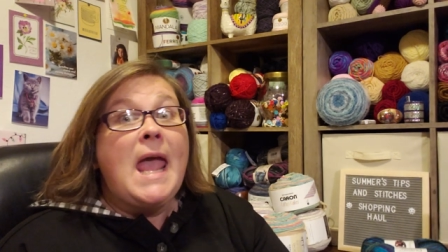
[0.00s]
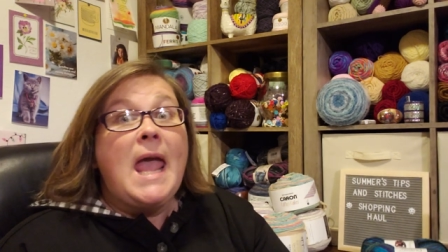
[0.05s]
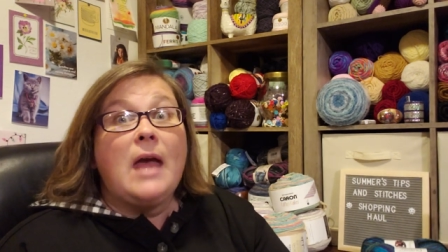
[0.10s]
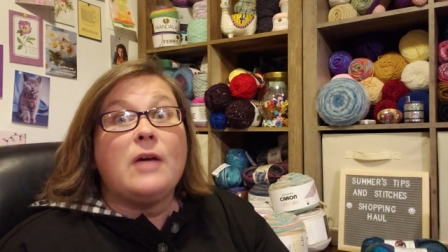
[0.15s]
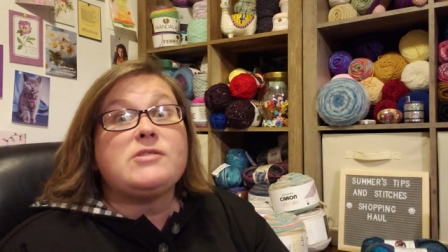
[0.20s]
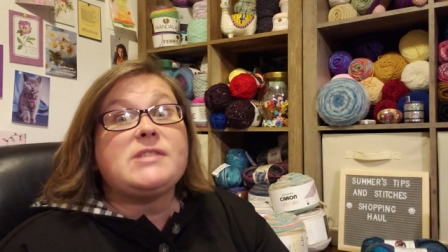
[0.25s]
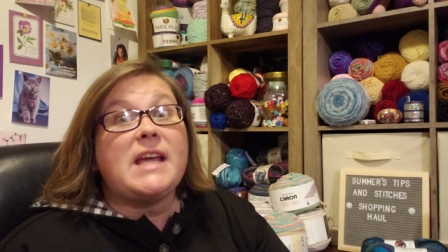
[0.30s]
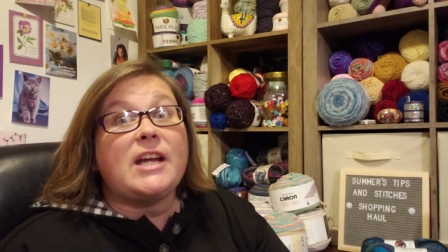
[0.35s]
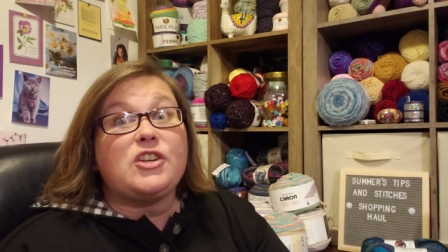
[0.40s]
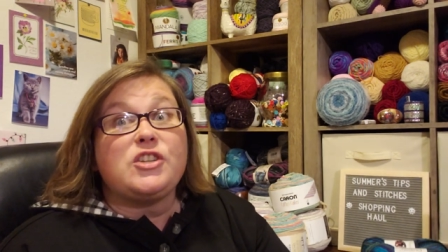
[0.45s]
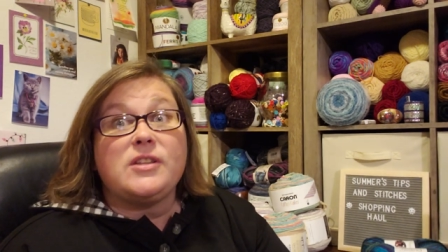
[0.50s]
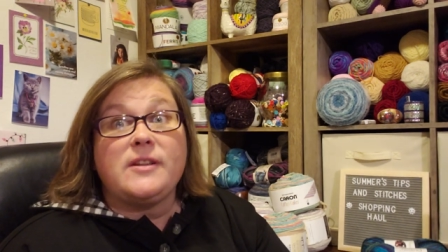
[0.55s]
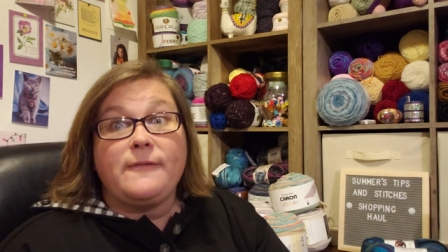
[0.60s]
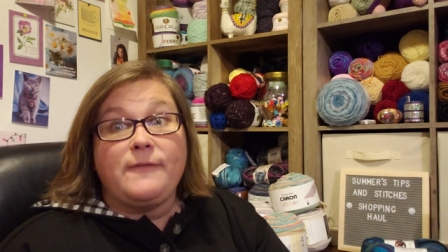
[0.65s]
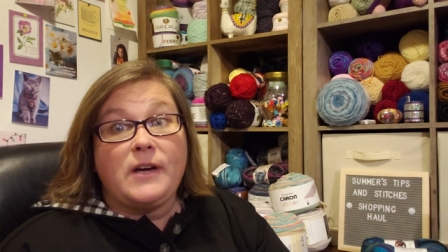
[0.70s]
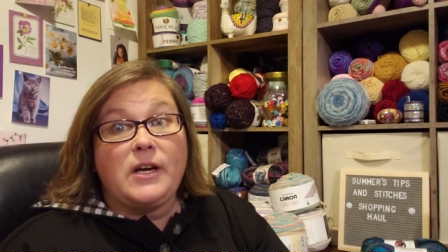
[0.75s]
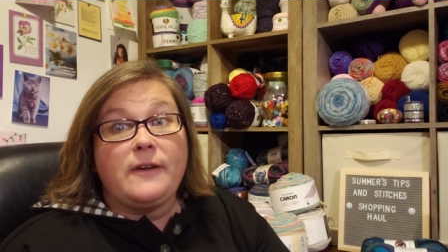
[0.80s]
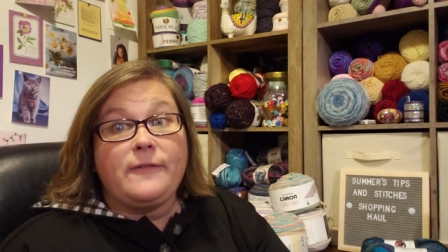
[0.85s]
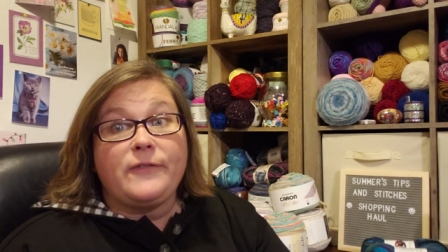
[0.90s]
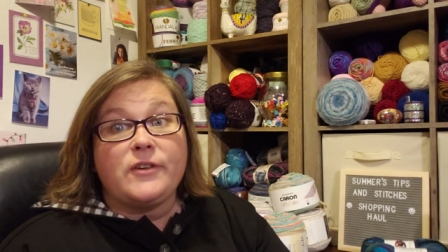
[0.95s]
It was actually the
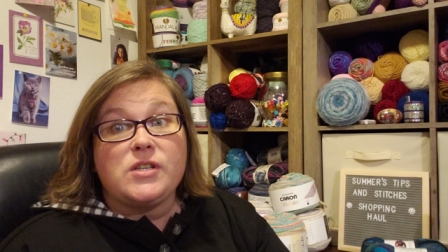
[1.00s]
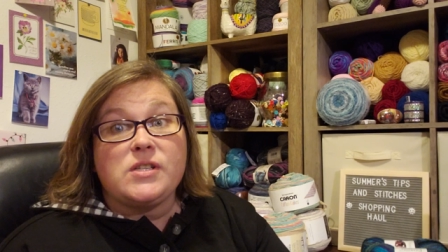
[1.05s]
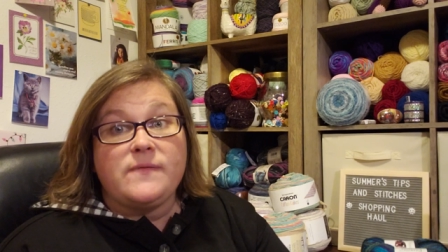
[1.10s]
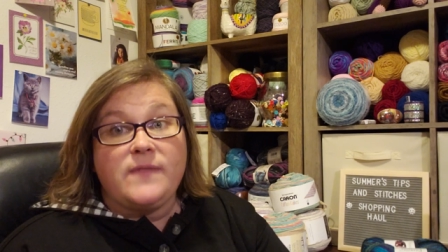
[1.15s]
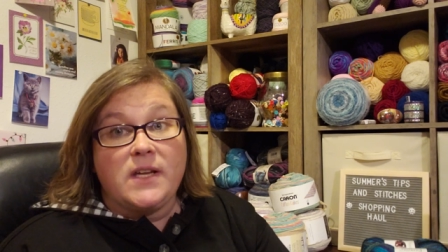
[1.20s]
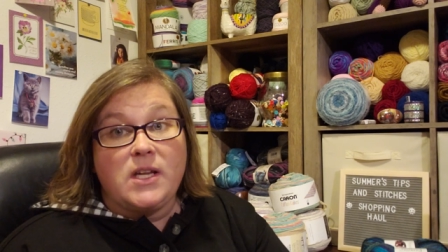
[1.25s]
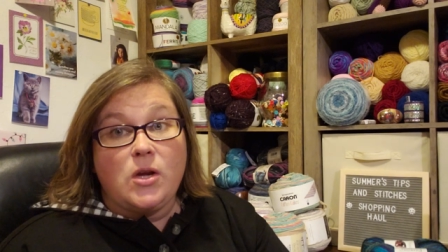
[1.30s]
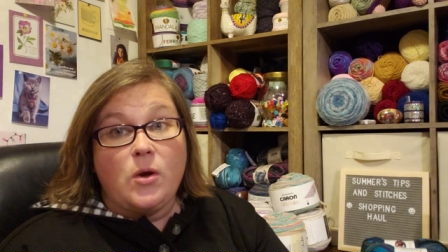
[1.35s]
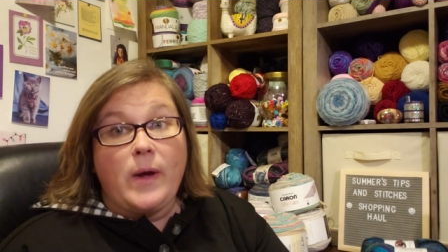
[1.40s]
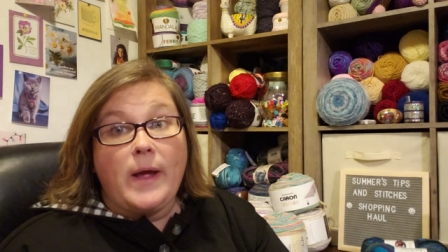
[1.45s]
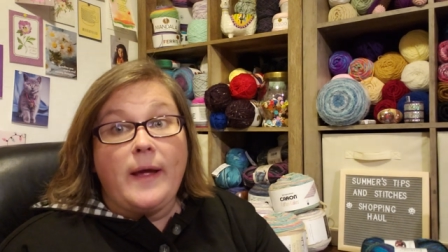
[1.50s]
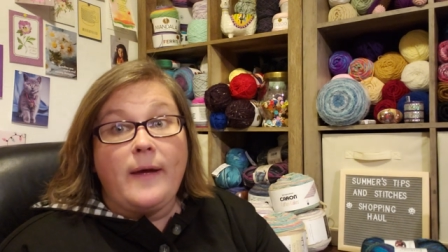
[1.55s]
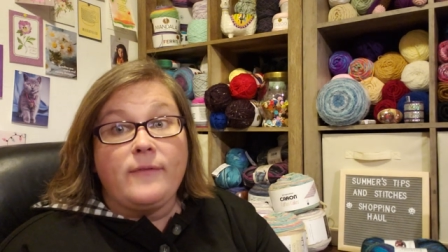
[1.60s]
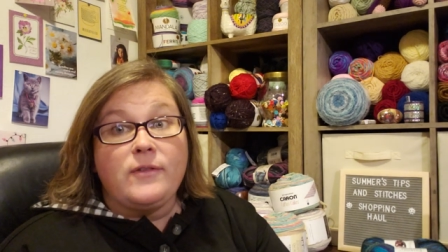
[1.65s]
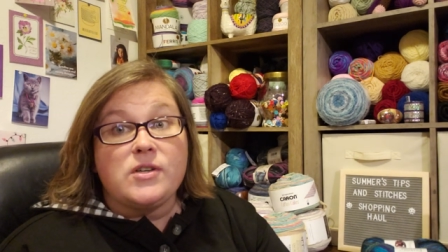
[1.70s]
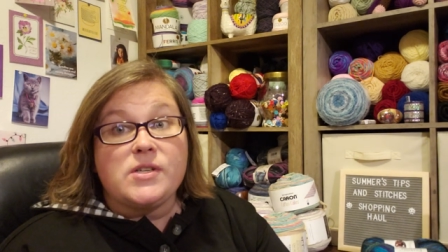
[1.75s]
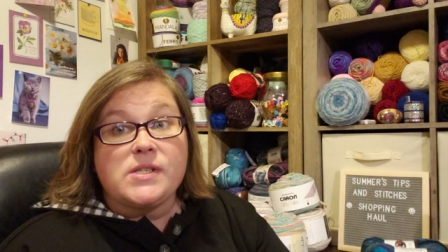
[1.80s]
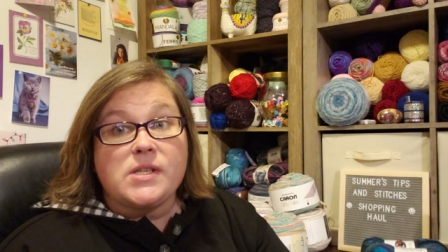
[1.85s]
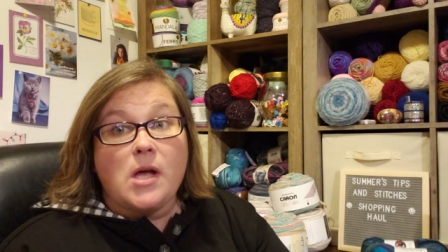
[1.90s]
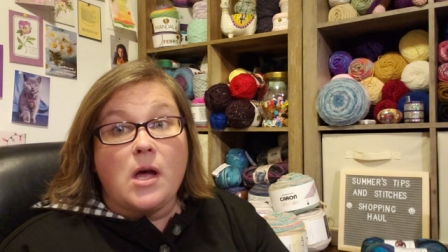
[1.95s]
very first video I
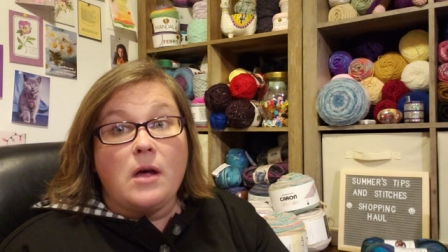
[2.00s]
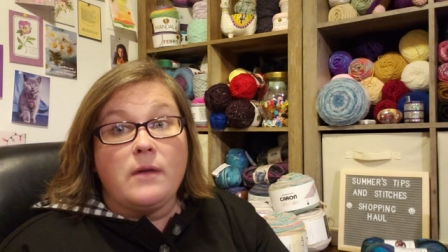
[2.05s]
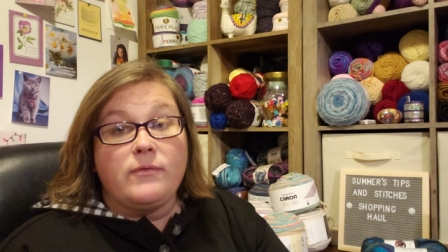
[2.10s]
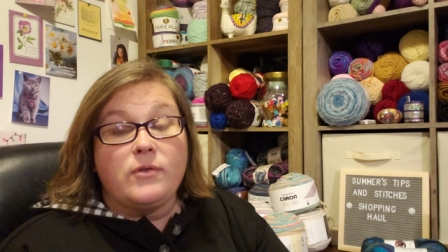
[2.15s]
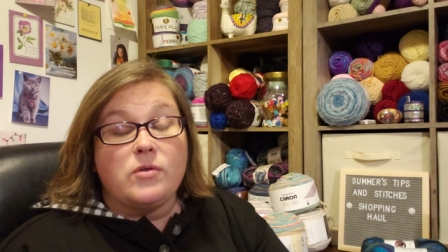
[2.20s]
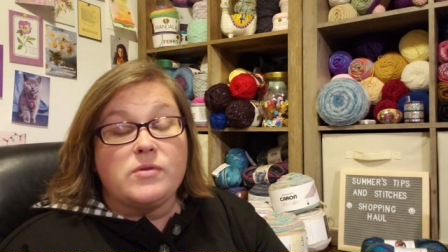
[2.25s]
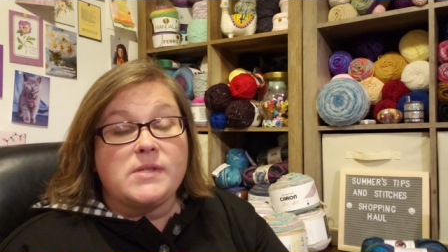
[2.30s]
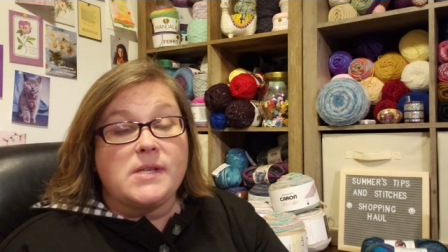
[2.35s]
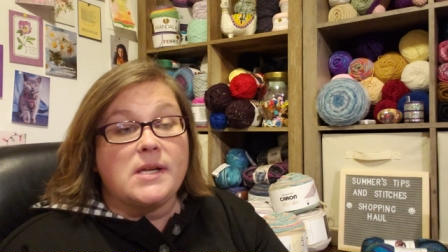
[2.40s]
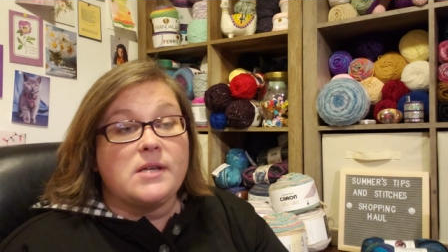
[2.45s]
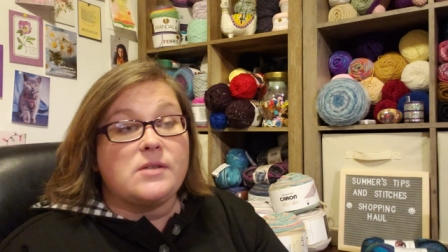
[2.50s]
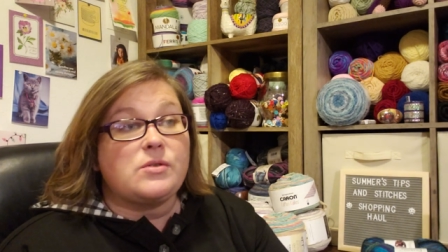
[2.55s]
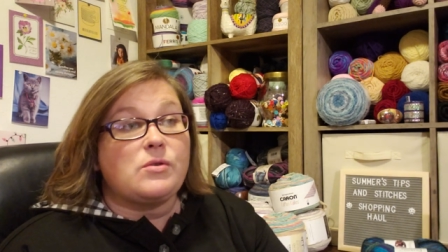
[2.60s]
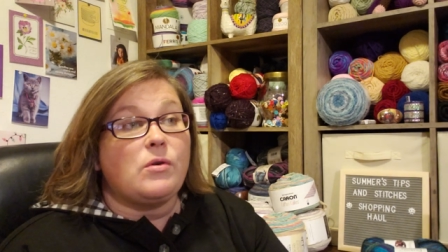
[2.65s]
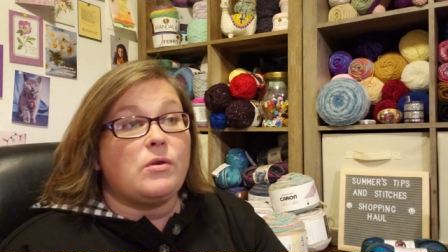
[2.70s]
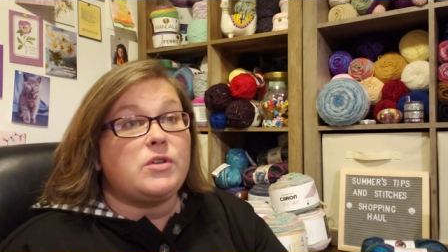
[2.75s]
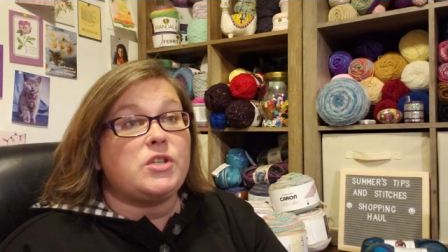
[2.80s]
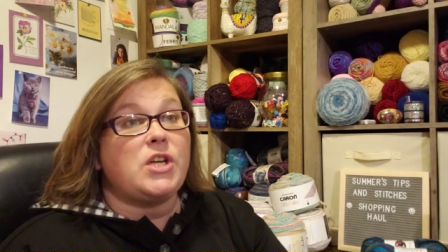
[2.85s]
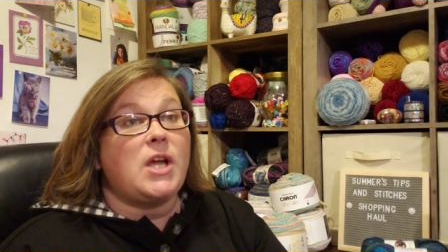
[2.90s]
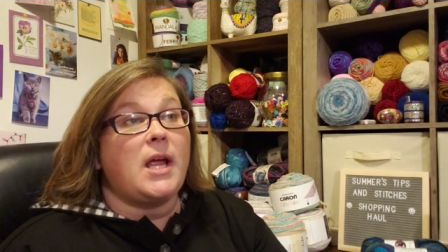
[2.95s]
ever saw of Rose Likes
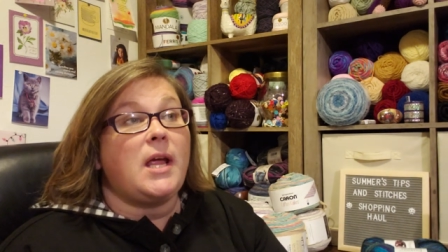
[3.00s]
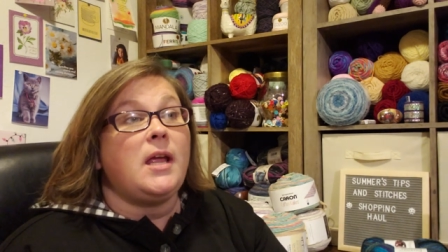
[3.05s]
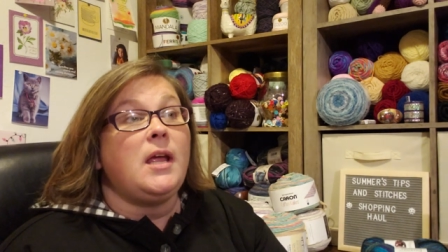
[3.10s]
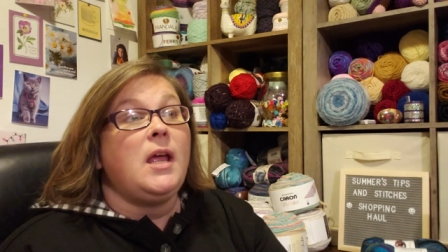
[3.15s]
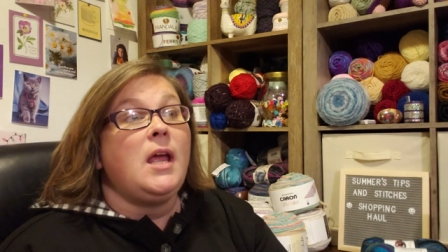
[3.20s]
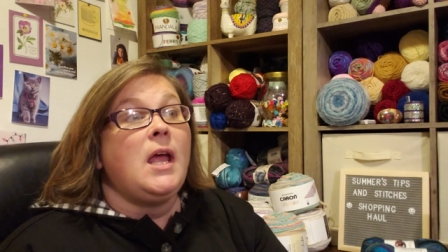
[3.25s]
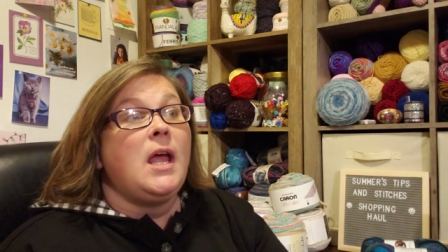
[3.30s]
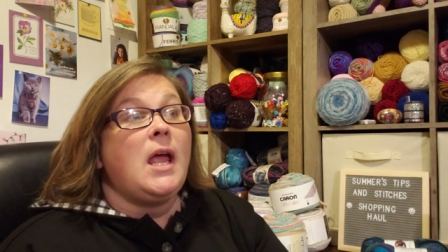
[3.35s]
Crochet.